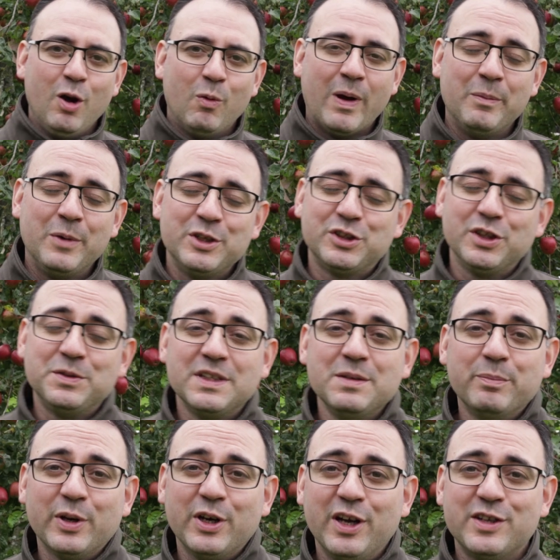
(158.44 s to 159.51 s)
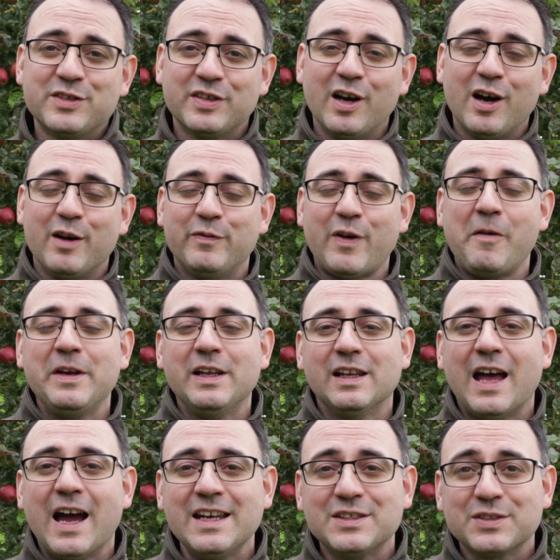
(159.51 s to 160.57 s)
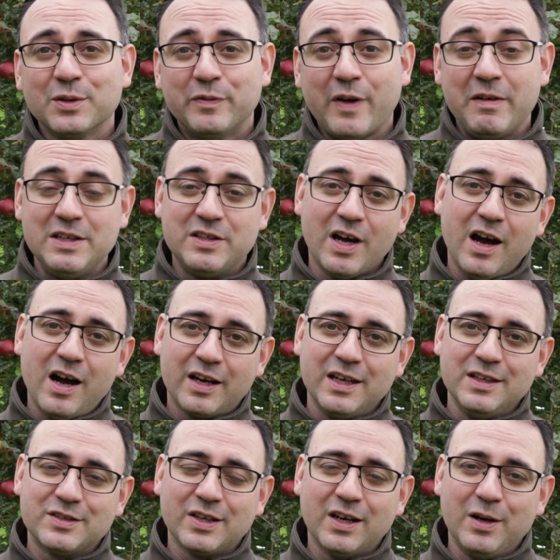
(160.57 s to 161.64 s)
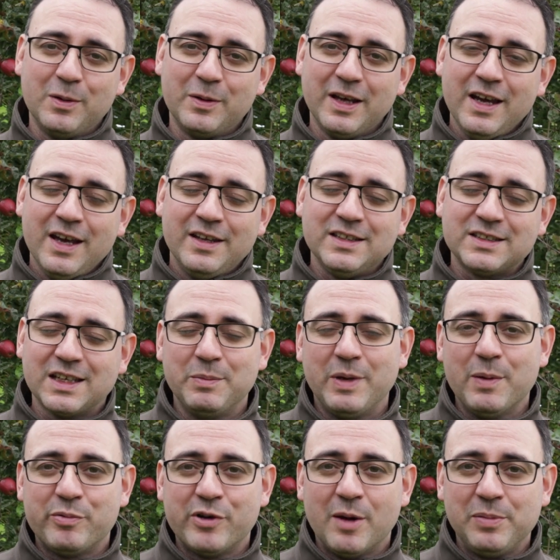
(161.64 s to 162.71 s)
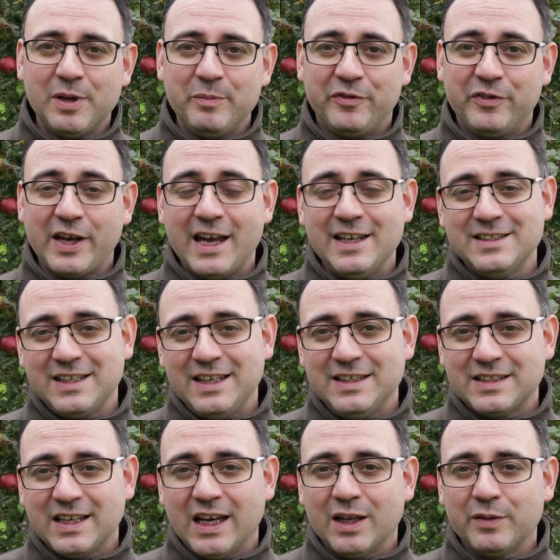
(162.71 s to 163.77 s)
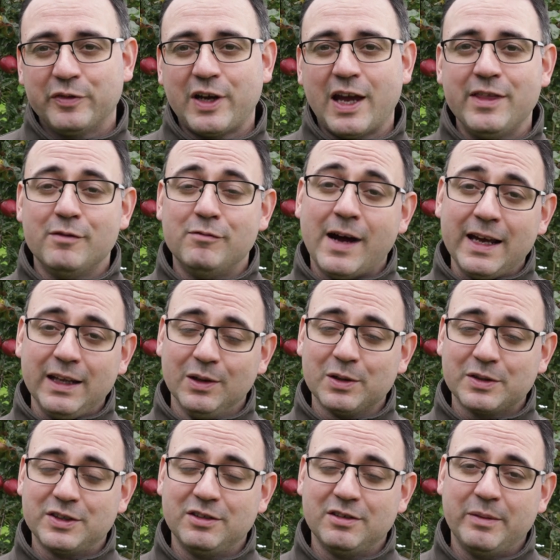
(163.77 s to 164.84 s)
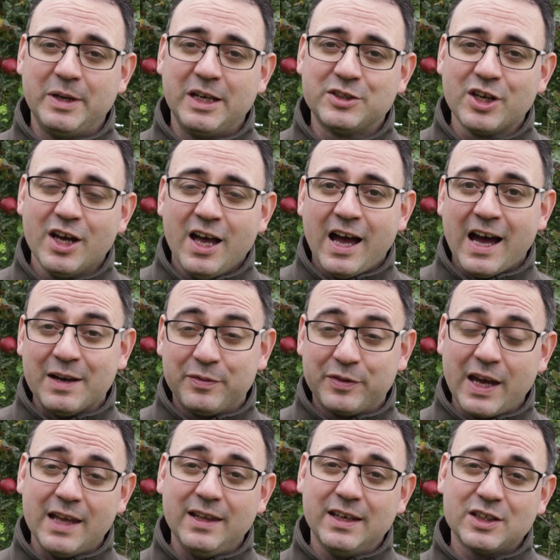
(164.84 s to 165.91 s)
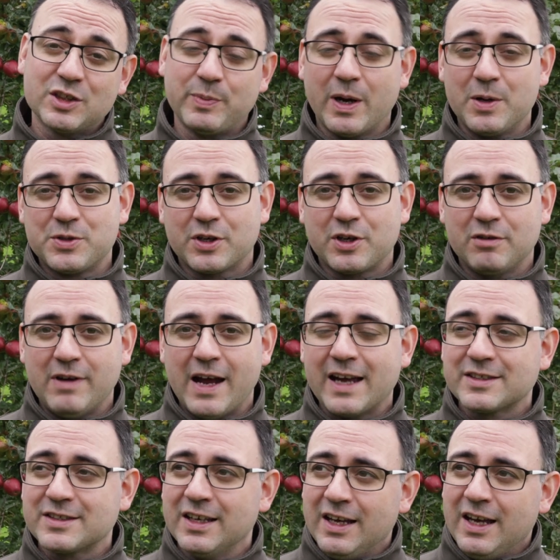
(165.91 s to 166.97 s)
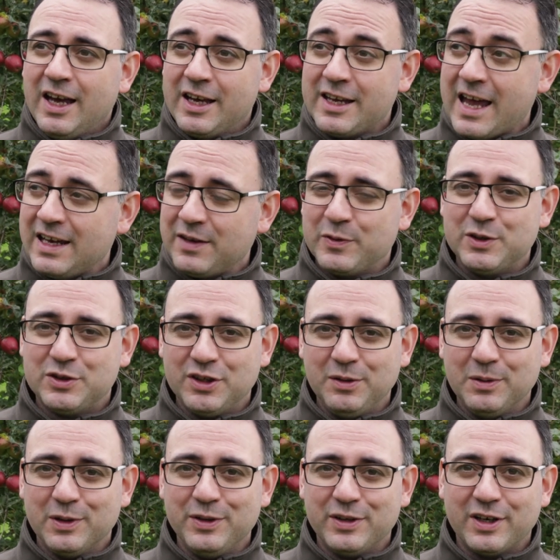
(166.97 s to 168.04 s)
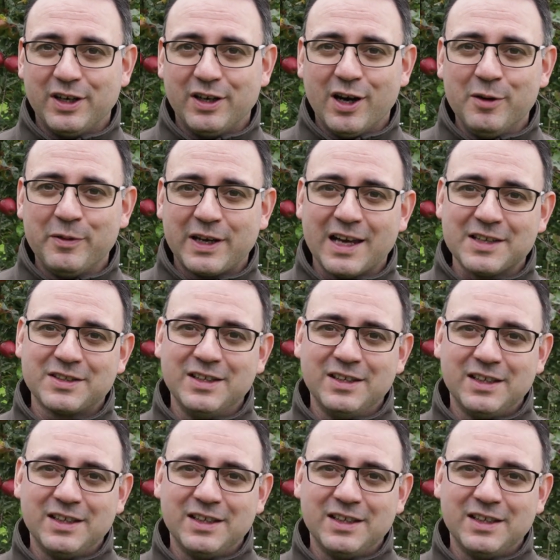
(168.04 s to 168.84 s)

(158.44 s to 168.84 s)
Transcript: When we're shooting birds that are very light or very dark in tone, this can be a problem for getting detail, for getting the right look to your image and for getting the exposure correct. Again, if we shoot under overcast